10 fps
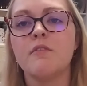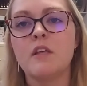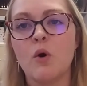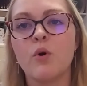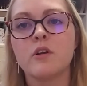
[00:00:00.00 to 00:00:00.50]
of
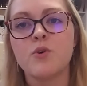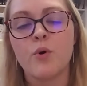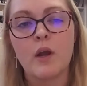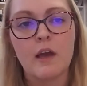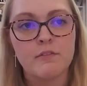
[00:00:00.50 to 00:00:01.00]
the
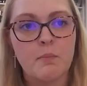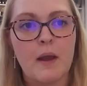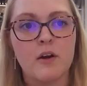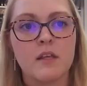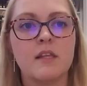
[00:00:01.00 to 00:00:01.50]
Oratory of the
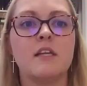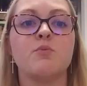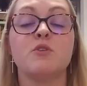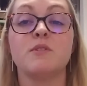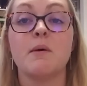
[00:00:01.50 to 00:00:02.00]
Paraclete,
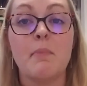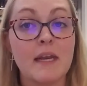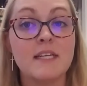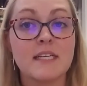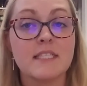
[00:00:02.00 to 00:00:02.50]
which is a
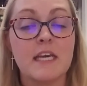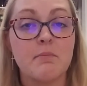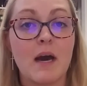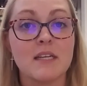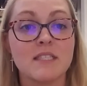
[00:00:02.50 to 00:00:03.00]
Benedictine
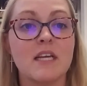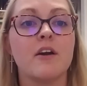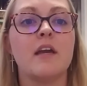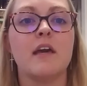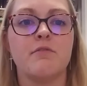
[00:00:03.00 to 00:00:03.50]

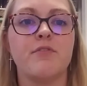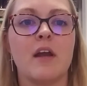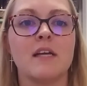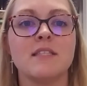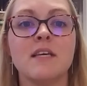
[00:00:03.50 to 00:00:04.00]
monastery in
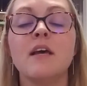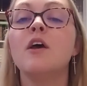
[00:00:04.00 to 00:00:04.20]
France.